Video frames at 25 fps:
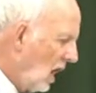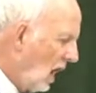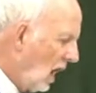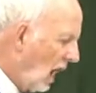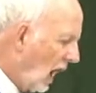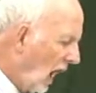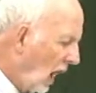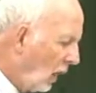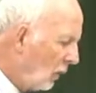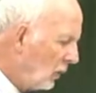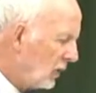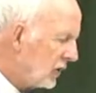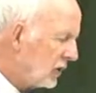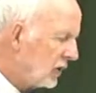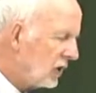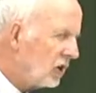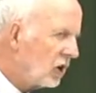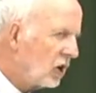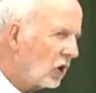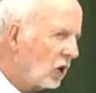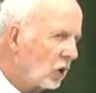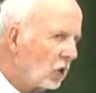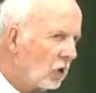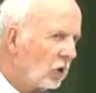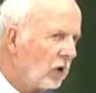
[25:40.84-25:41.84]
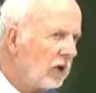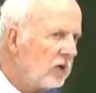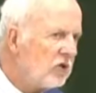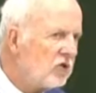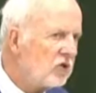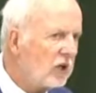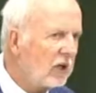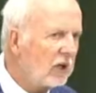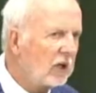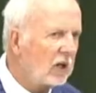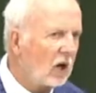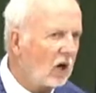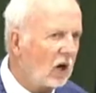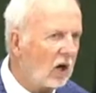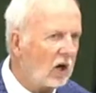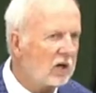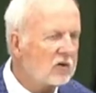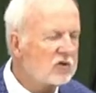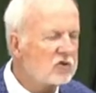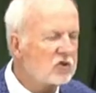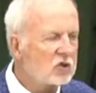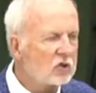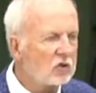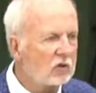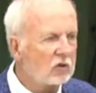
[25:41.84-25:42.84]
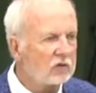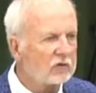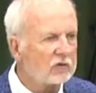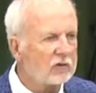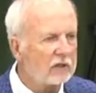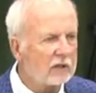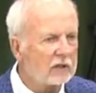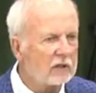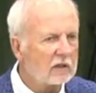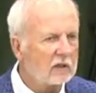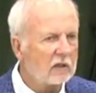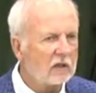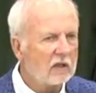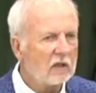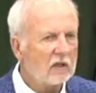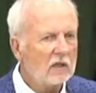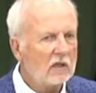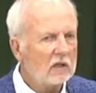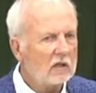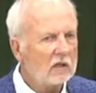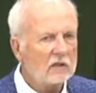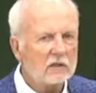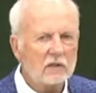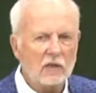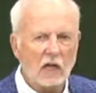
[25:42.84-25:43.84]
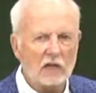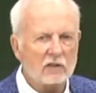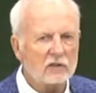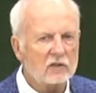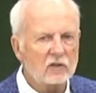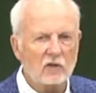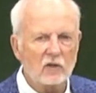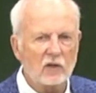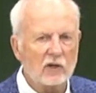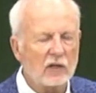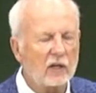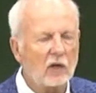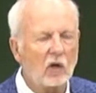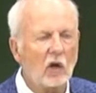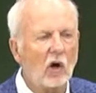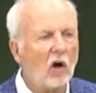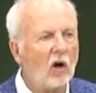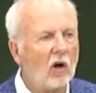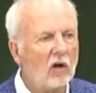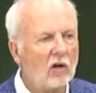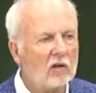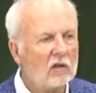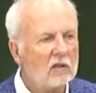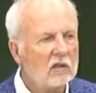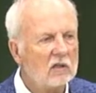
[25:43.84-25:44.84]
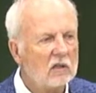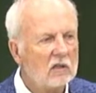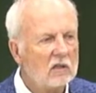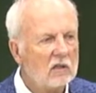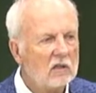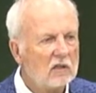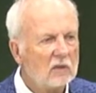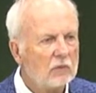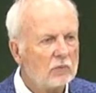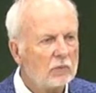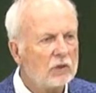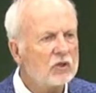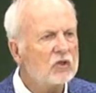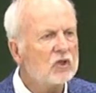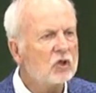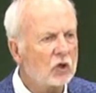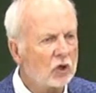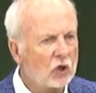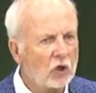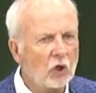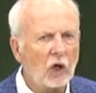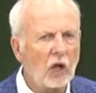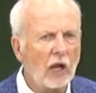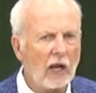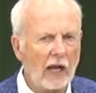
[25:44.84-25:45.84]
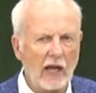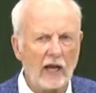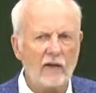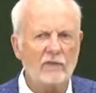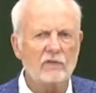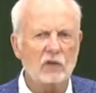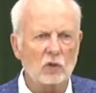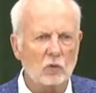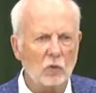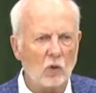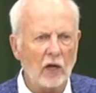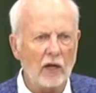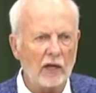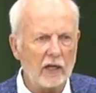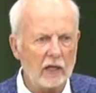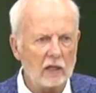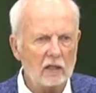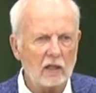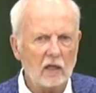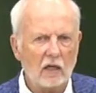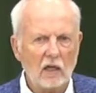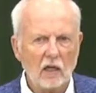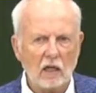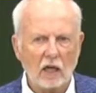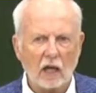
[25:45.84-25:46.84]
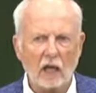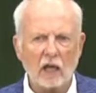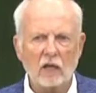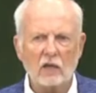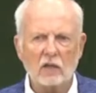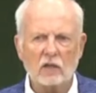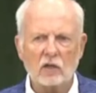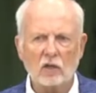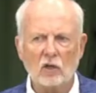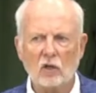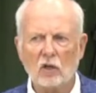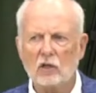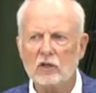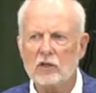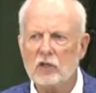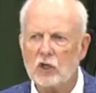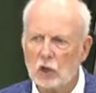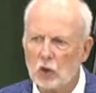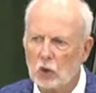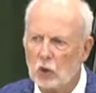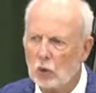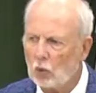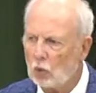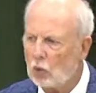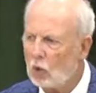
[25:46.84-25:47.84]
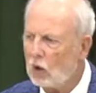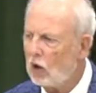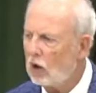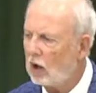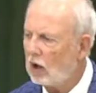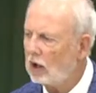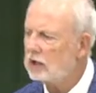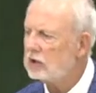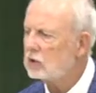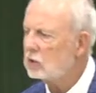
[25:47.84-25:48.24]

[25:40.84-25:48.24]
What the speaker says: I was encouraging our children not to drink at all, but you're going to have to wait until you are